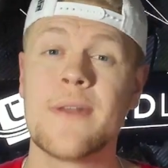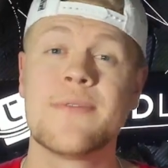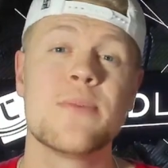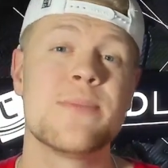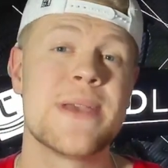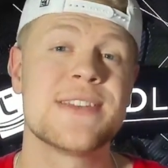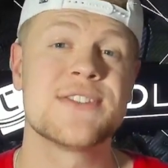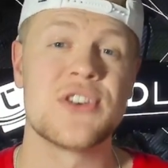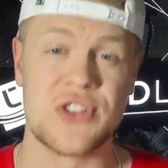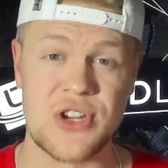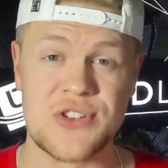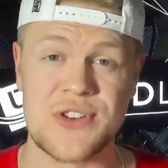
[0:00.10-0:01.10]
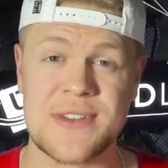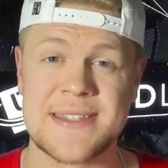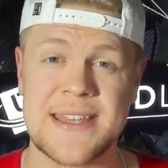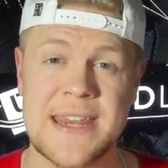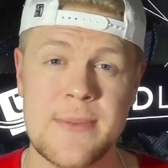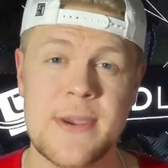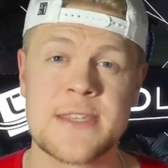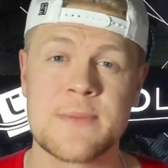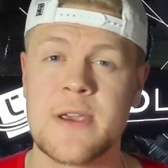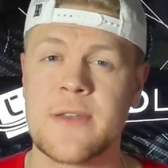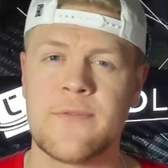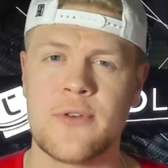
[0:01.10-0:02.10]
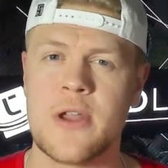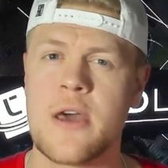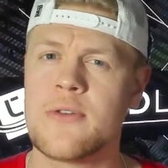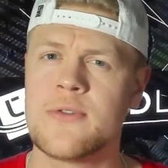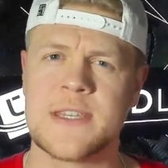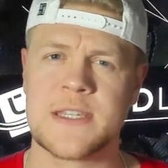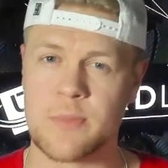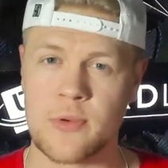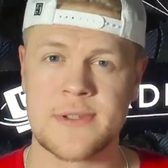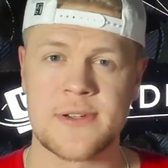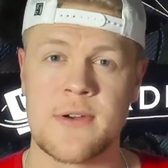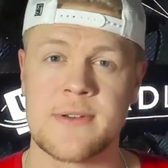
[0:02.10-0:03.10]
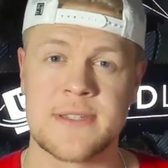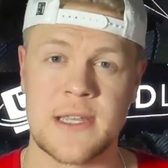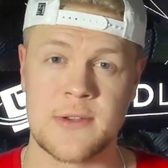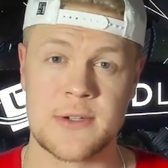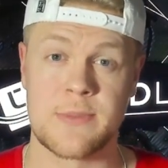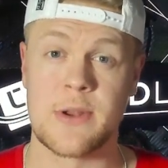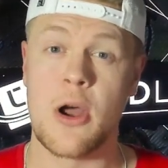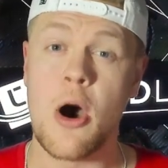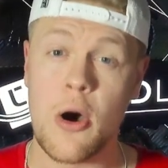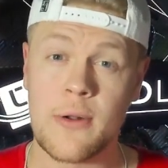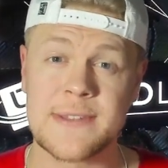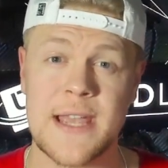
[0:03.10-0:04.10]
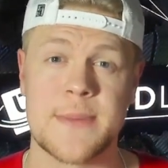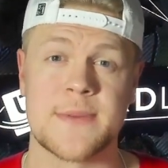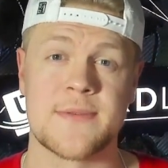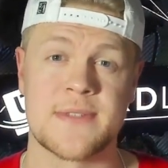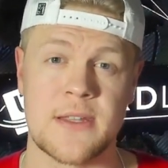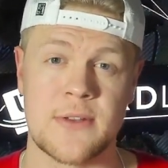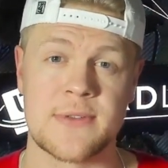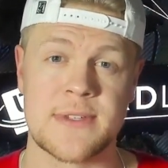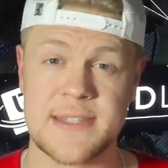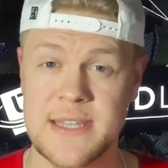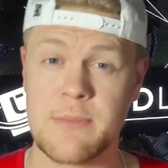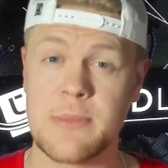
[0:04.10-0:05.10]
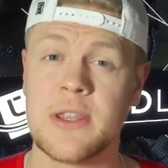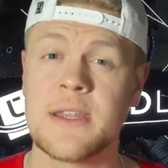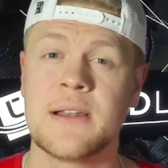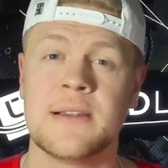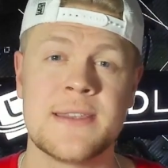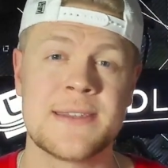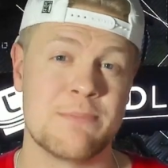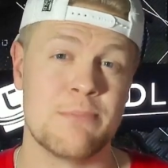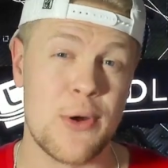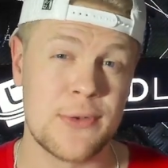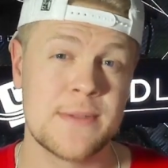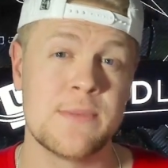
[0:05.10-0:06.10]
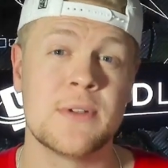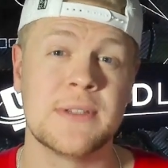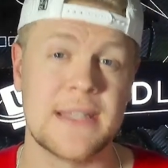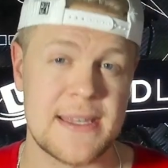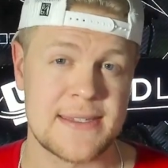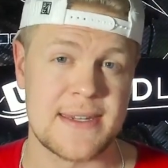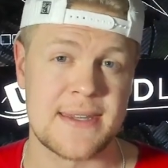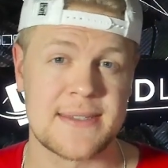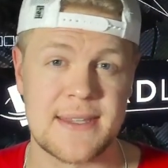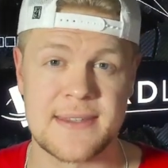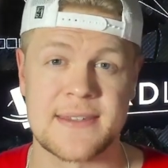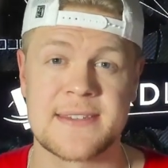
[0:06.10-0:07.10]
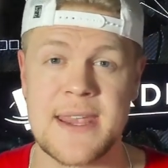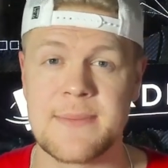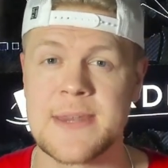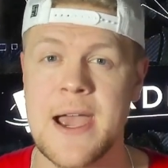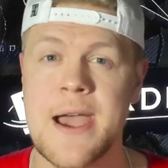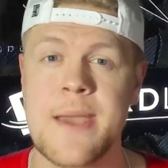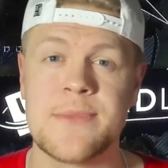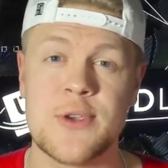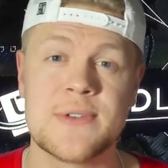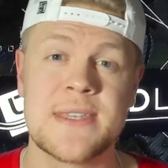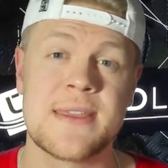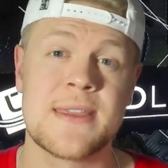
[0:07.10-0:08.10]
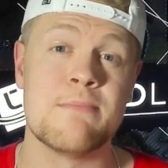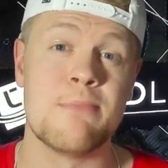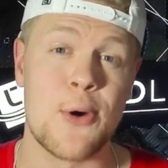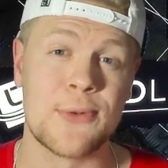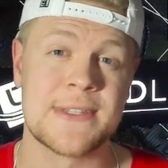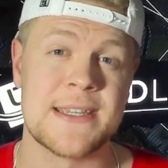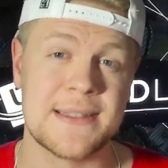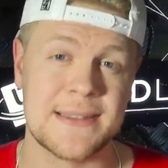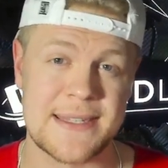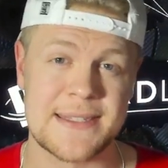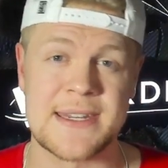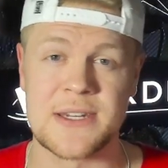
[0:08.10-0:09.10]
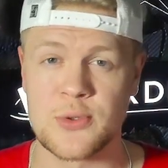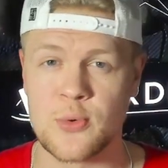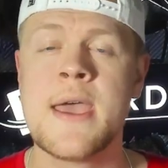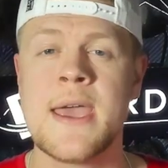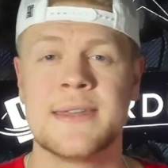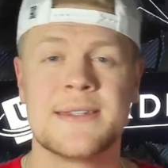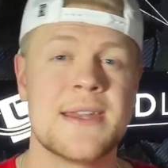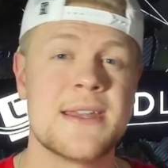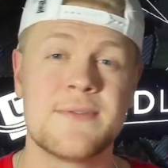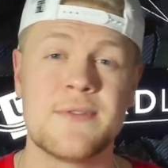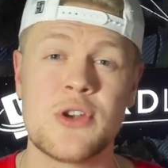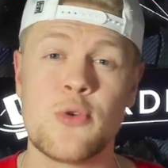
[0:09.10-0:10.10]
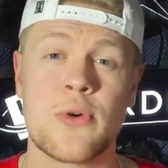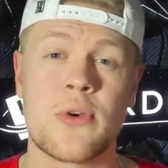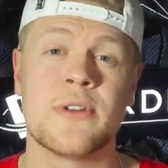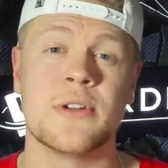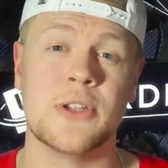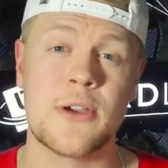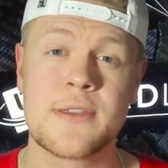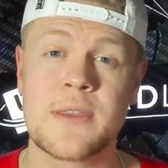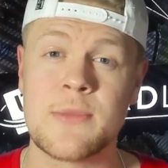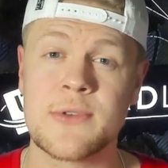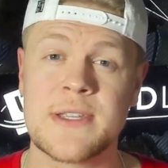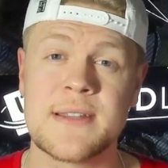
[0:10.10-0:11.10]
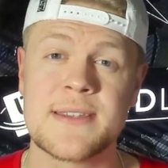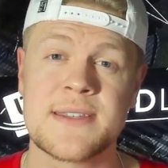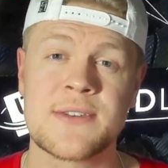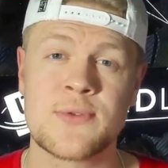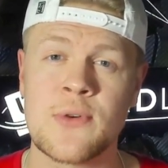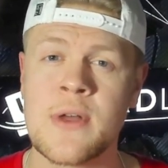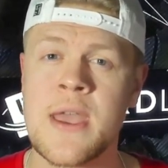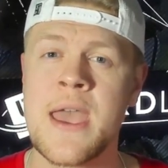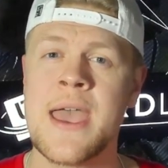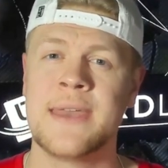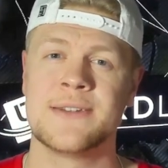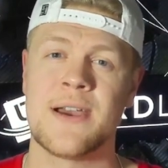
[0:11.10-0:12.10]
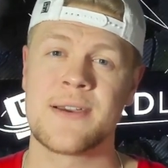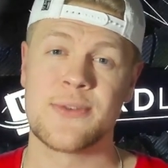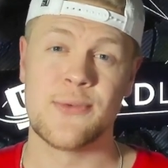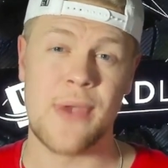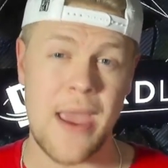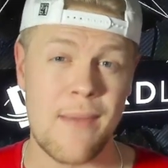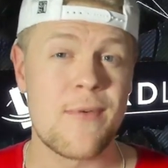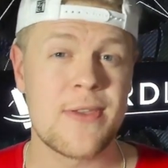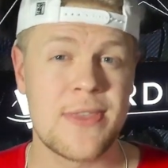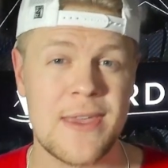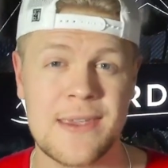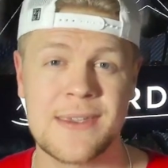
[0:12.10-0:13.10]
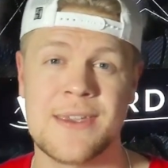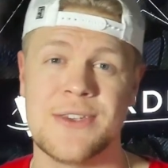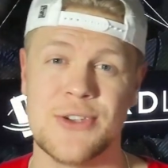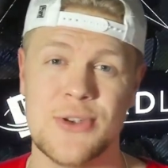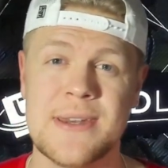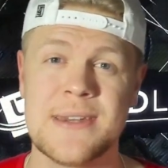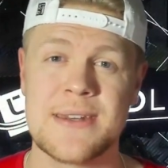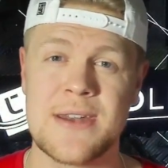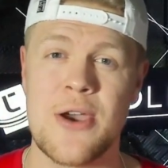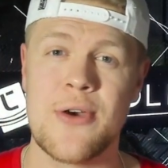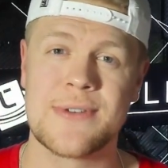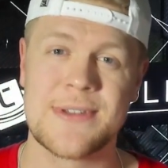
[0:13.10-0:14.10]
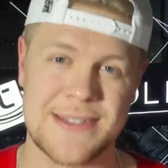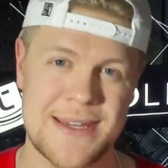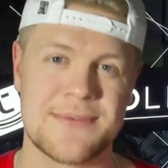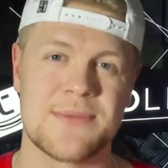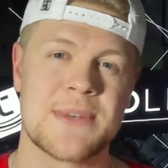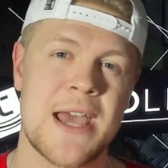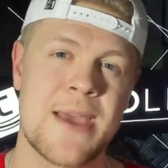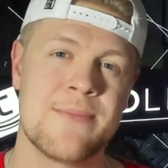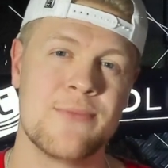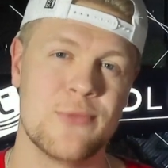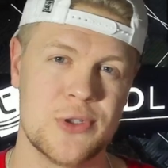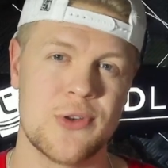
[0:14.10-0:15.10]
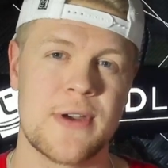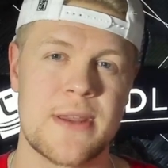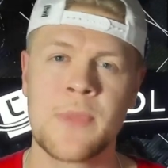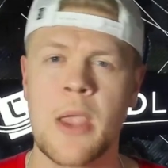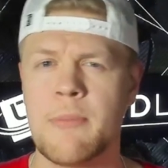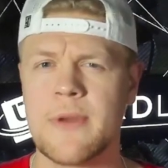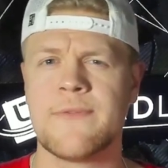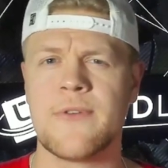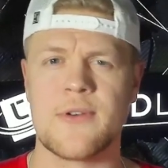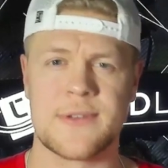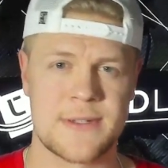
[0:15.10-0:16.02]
of the best additions that eBay has made for not only sports card sellers but all types of sellers is the ability to list multiple listings at the same time using the multi-listing tool. In today's video we're going to look at the multi-listing tool and talk through everything you need to know to save some time when you're on eBay. But first,